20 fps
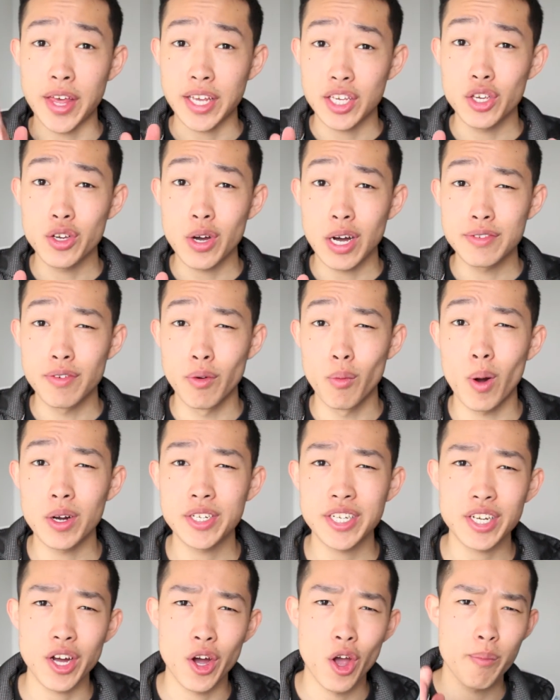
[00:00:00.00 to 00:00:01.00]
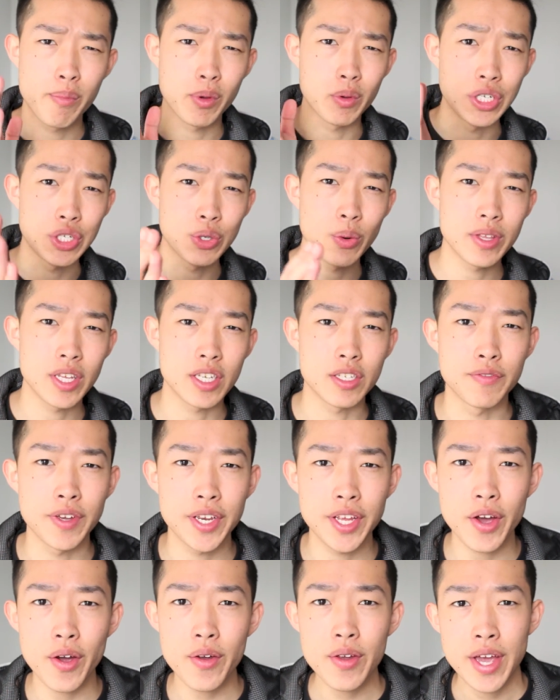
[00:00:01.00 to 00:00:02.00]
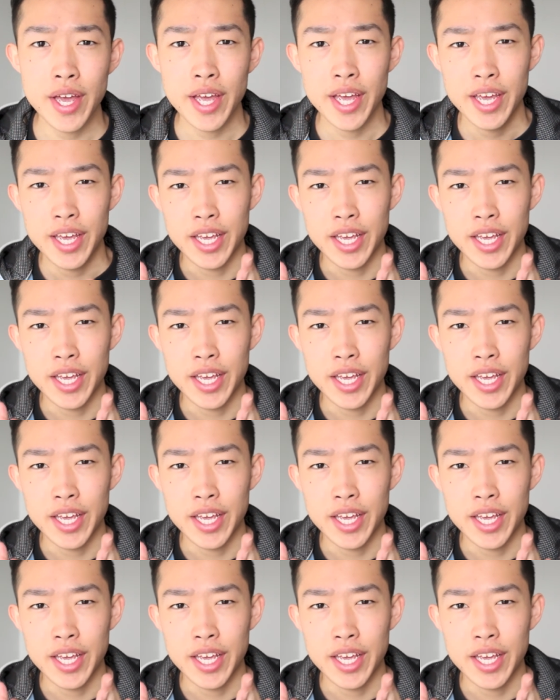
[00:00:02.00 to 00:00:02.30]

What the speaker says: Thank you guys for watching. I hope you enjoyed this video.